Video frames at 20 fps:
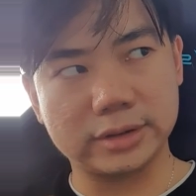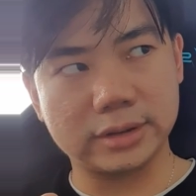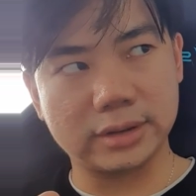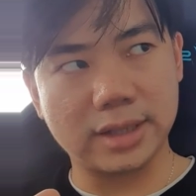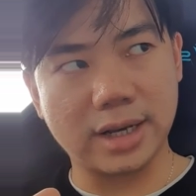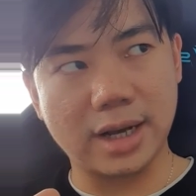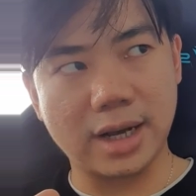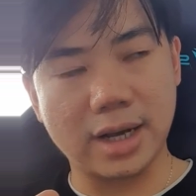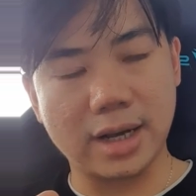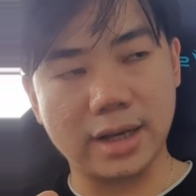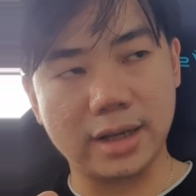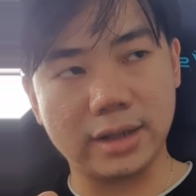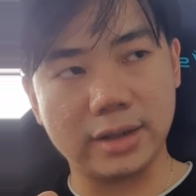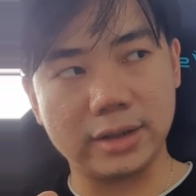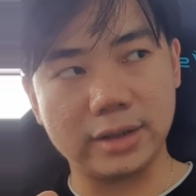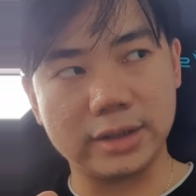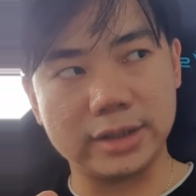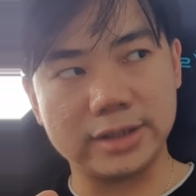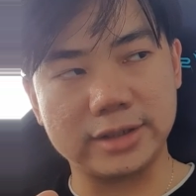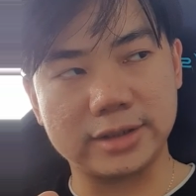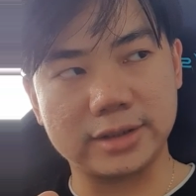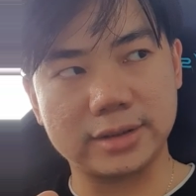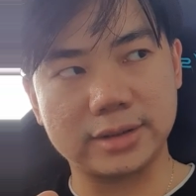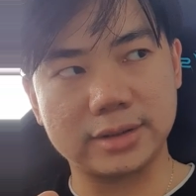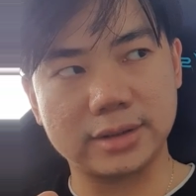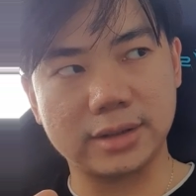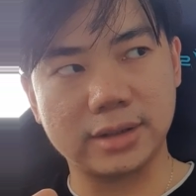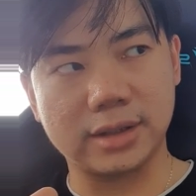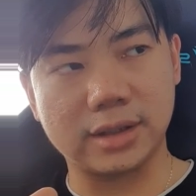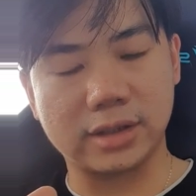like
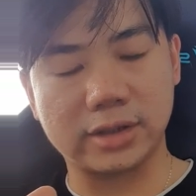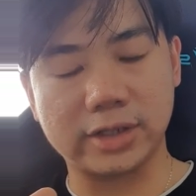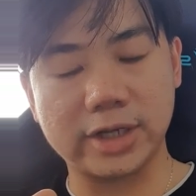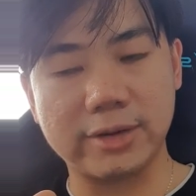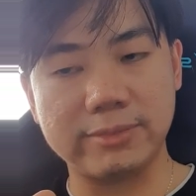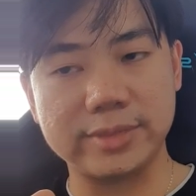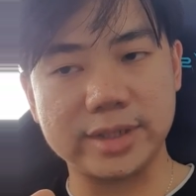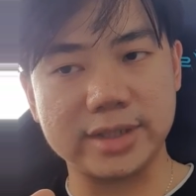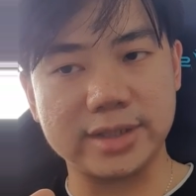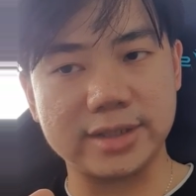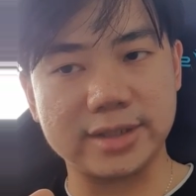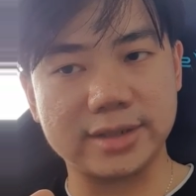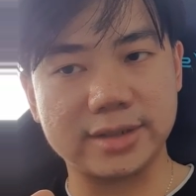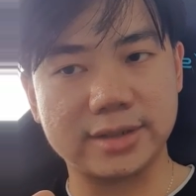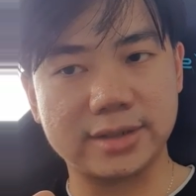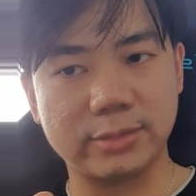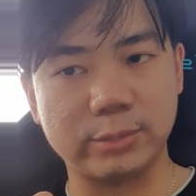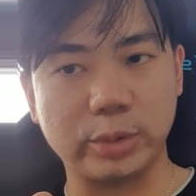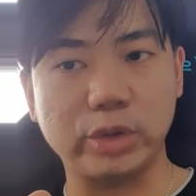her name is